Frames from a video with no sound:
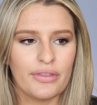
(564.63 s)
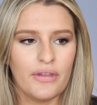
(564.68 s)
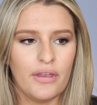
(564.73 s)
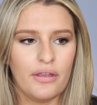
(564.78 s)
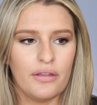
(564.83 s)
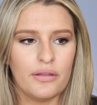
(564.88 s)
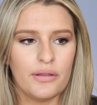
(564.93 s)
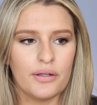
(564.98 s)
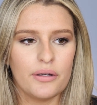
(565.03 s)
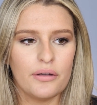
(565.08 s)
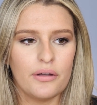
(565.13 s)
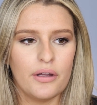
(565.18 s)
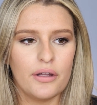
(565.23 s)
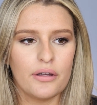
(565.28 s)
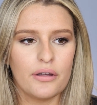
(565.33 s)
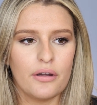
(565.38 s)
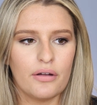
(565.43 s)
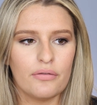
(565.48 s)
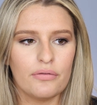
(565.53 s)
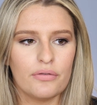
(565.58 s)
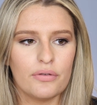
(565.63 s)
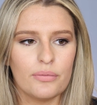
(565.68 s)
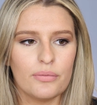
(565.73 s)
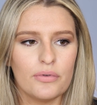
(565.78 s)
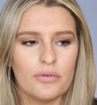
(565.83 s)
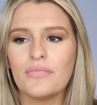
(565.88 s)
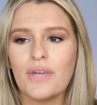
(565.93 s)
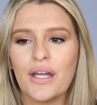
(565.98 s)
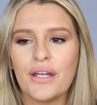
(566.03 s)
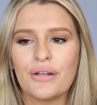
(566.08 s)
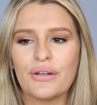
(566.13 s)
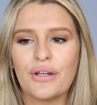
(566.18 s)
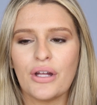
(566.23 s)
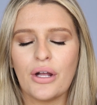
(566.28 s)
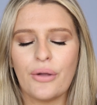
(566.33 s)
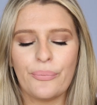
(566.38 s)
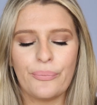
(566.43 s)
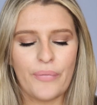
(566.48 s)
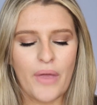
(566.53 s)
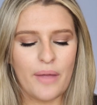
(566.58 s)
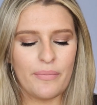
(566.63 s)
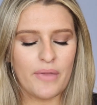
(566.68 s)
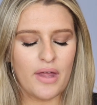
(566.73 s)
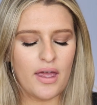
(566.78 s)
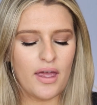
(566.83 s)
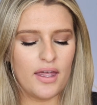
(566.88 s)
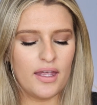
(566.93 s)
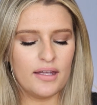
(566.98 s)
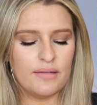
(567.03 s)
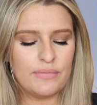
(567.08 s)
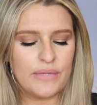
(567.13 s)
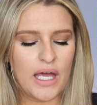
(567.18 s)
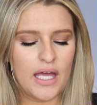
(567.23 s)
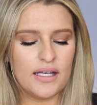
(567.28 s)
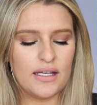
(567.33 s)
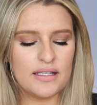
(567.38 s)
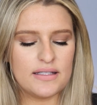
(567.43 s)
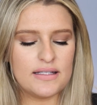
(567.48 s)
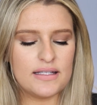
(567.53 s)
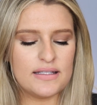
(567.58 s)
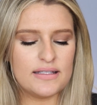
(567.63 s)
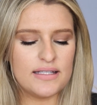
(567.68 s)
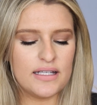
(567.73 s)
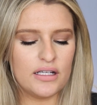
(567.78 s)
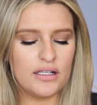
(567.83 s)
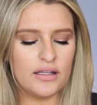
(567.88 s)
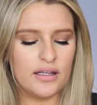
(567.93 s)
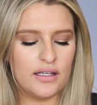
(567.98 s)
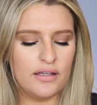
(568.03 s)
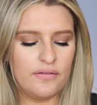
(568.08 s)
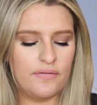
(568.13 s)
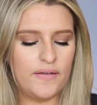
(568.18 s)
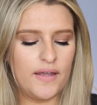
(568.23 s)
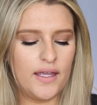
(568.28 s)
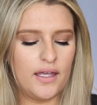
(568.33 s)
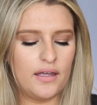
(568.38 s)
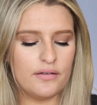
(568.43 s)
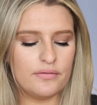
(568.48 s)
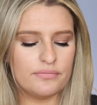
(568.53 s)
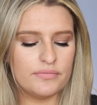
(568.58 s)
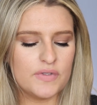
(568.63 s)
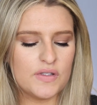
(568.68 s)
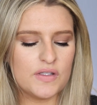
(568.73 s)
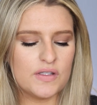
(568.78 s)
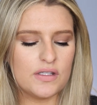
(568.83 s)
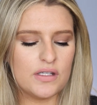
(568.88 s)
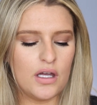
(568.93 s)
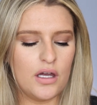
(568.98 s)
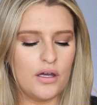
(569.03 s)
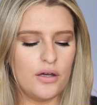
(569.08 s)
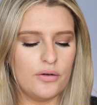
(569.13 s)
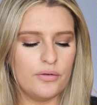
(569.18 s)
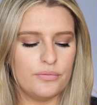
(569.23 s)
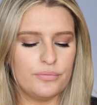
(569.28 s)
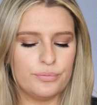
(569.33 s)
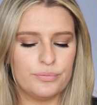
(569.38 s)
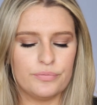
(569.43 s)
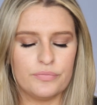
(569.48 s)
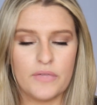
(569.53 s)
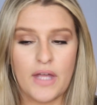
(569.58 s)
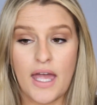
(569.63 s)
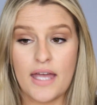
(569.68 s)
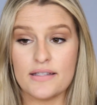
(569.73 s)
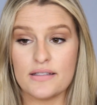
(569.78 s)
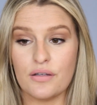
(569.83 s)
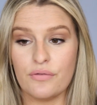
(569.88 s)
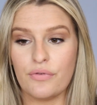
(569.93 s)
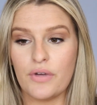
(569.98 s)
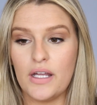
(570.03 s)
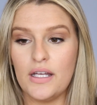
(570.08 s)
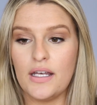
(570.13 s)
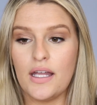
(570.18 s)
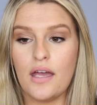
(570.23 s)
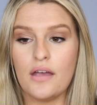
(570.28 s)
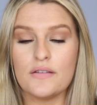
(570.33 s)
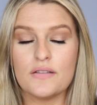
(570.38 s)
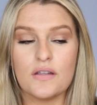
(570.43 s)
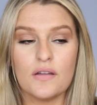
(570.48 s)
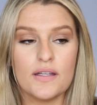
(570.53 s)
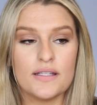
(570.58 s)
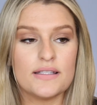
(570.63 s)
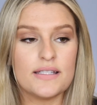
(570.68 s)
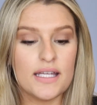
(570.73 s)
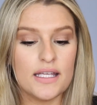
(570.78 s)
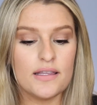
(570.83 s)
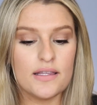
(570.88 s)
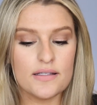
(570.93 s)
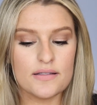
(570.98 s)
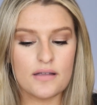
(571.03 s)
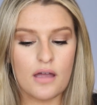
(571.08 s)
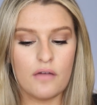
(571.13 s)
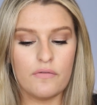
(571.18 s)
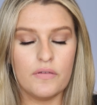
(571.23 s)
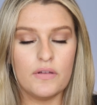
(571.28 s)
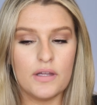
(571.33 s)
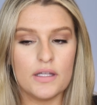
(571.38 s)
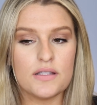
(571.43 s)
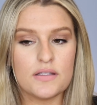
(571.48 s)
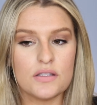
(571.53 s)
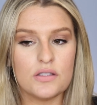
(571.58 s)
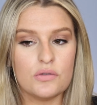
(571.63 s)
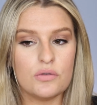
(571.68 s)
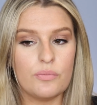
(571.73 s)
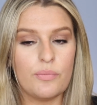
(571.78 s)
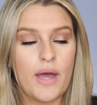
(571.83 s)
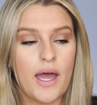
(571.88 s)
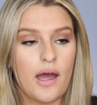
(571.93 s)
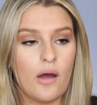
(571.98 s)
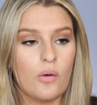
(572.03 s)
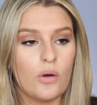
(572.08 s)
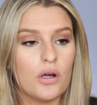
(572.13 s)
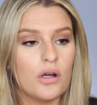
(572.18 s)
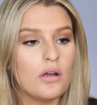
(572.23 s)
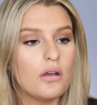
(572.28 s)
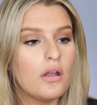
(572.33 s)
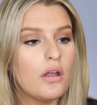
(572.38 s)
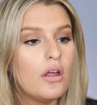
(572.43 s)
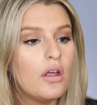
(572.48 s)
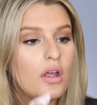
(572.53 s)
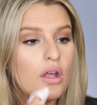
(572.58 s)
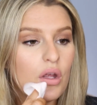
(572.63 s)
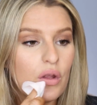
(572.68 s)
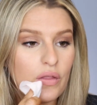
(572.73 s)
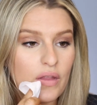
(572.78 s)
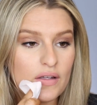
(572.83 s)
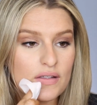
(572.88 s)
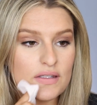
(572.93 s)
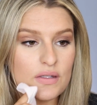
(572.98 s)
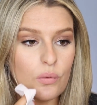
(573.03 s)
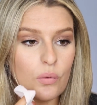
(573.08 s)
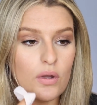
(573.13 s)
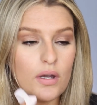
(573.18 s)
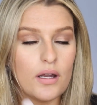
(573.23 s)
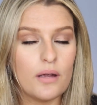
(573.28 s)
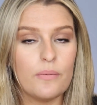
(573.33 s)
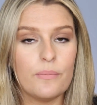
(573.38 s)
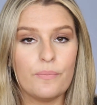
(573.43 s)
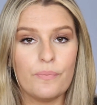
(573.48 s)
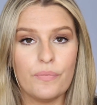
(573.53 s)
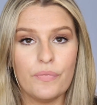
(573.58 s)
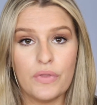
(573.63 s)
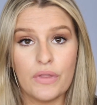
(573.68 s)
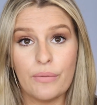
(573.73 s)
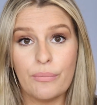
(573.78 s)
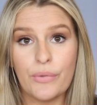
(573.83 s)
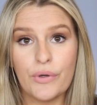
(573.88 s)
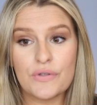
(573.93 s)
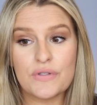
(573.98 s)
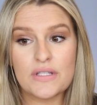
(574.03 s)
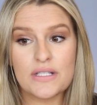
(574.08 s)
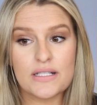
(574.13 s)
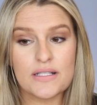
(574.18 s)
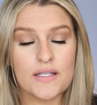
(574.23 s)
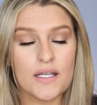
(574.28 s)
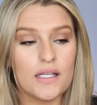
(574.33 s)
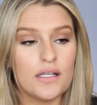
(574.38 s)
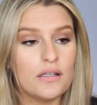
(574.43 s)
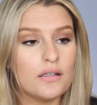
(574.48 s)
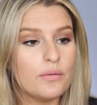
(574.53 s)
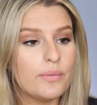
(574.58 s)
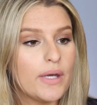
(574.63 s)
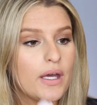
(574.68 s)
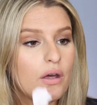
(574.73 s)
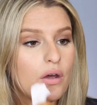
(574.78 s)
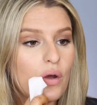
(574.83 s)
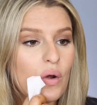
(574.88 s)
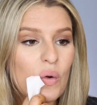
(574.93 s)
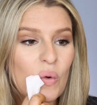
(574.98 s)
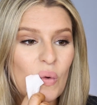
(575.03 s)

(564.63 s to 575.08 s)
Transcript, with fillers: a little uncomfortable. I don't know. I'm not, I'm not necessarily a fan, so as of right now. So let's take this off and let's do Empowered. That's the one I'm the most excited about.